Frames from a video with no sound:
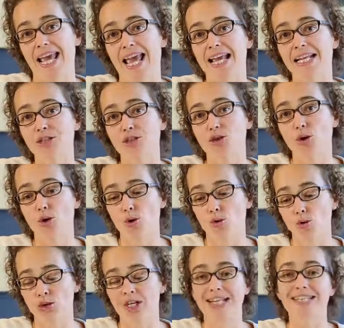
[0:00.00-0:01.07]
And
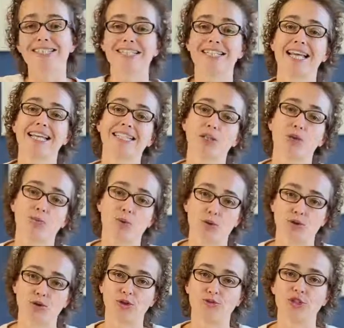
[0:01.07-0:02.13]
so that's the next
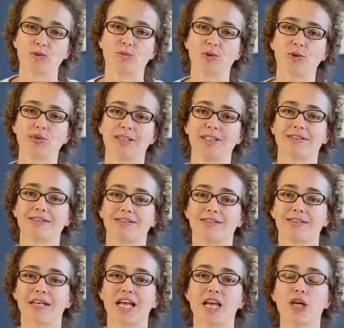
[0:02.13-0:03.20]
component of this process.
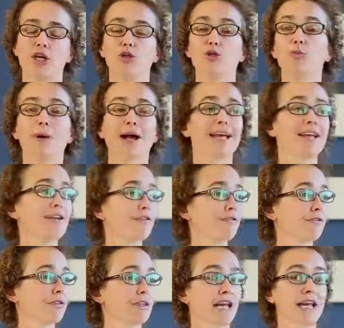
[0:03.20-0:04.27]
You might
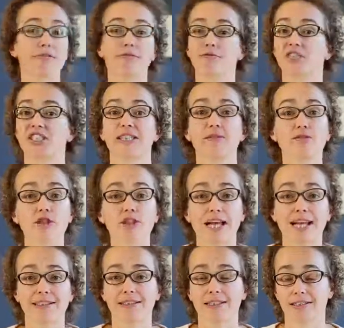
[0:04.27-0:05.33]
have several
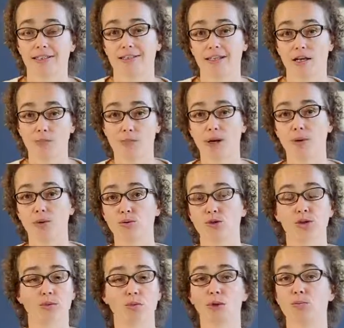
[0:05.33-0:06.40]
ideas about
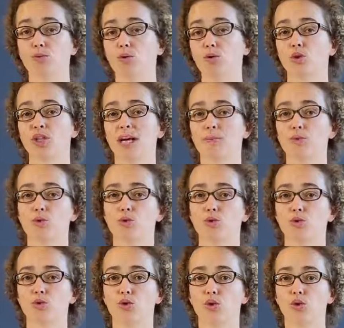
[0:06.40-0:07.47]
what prototypes you
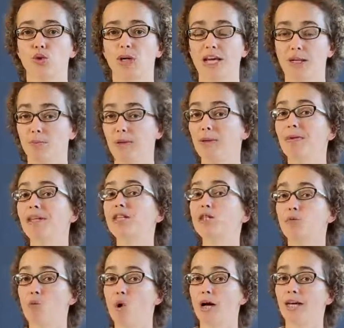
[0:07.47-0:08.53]
could do, and maybe
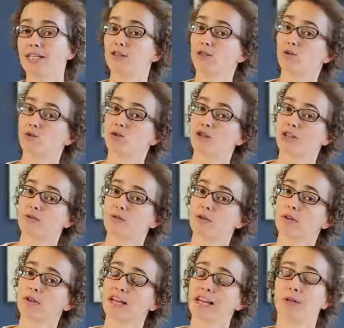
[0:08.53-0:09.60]
it's wise to do
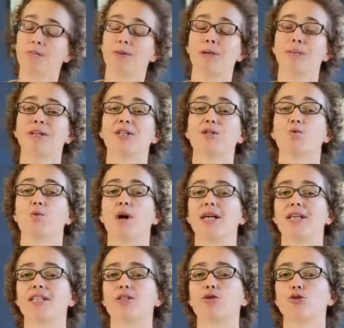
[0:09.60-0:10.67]
several, and maybe it's
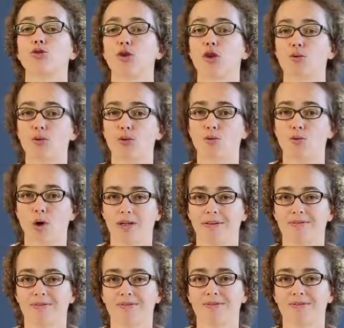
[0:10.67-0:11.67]
wise to start with one.